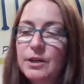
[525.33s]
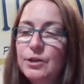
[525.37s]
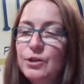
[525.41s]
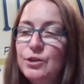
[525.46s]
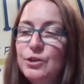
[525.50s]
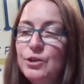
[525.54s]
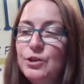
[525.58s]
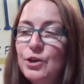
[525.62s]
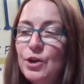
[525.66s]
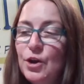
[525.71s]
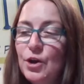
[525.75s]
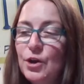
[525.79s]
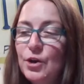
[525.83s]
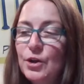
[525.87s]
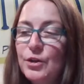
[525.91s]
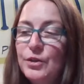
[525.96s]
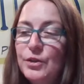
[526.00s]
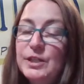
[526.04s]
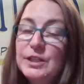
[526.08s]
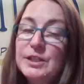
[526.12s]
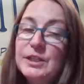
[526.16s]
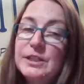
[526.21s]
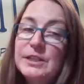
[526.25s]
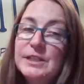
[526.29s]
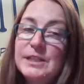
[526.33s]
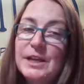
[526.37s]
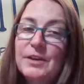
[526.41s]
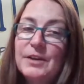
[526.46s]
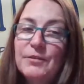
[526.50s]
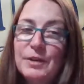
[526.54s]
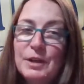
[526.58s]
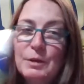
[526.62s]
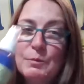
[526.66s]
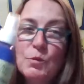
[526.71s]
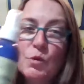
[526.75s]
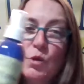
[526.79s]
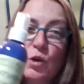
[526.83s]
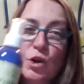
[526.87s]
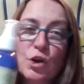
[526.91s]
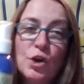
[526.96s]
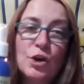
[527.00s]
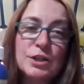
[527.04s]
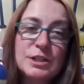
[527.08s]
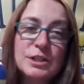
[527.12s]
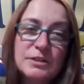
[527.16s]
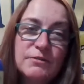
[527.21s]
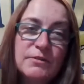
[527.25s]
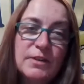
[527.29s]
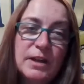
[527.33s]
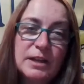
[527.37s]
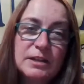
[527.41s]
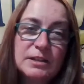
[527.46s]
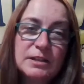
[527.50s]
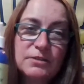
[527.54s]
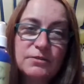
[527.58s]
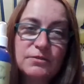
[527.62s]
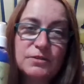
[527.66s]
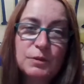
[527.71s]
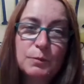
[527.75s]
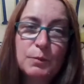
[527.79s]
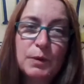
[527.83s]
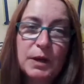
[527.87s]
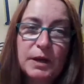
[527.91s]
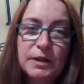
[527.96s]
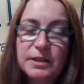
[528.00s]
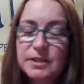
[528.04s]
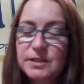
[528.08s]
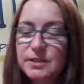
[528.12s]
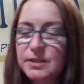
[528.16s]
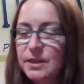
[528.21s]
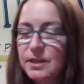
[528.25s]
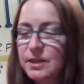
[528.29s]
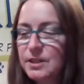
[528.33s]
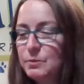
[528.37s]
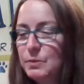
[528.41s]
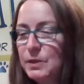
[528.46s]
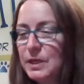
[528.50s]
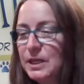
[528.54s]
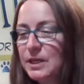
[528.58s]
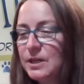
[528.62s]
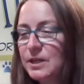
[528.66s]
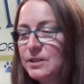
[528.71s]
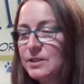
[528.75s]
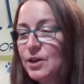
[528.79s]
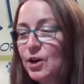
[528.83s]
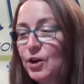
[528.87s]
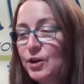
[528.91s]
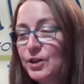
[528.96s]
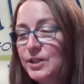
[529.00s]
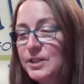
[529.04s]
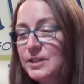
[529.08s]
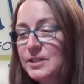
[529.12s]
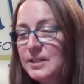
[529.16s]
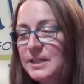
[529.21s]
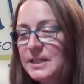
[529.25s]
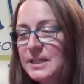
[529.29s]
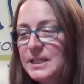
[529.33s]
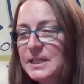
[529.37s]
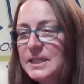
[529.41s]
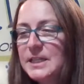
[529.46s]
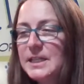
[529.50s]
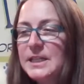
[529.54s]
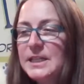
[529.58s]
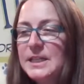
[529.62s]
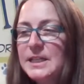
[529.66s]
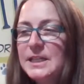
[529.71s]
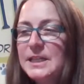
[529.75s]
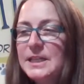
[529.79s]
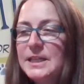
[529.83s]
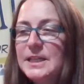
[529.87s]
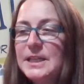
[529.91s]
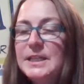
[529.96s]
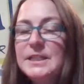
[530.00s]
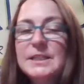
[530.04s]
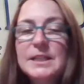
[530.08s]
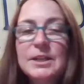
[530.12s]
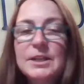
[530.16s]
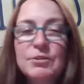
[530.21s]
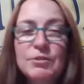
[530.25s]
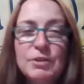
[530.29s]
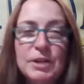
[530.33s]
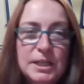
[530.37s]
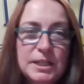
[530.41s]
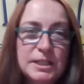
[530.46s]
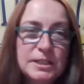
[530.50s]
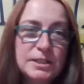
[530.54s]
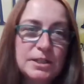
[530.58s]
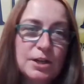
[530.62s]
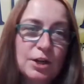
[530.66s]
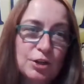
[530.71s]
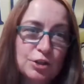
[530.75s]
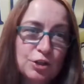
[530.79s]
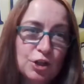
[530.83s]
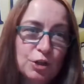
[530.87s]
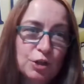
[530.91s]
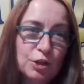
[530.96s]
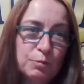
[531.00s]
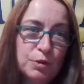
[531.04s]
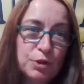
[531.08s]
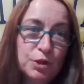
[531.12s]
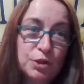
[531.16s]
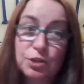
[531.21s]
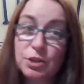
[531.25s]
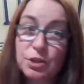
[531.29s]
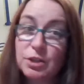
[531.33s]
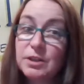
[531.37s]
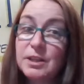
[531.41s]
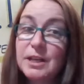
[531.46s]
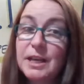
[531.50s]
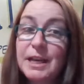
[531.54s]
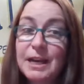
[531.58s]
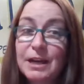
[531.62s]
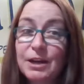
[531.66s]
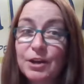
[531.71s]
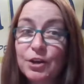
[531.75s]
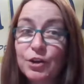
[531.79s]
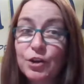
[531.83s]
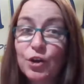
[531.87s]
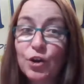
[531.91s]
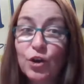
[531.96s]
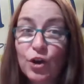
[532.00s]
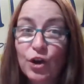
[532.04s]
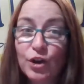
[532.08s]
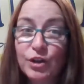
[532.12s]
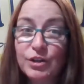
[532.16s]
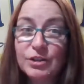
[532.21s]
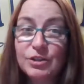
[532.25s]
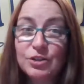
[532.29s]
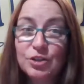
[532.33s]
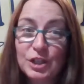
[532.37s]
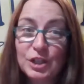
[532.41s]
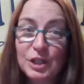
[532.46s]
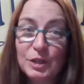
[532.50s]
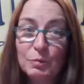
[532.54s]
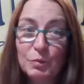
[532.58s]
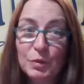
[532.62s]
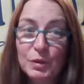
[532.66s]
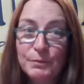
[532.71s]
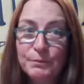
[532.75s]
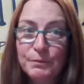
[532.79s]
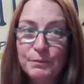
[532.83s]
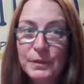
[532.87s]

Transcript: Not This is definitely more cost effective to buy this size, because honestly, these ingredients are top notch. They are not cheap.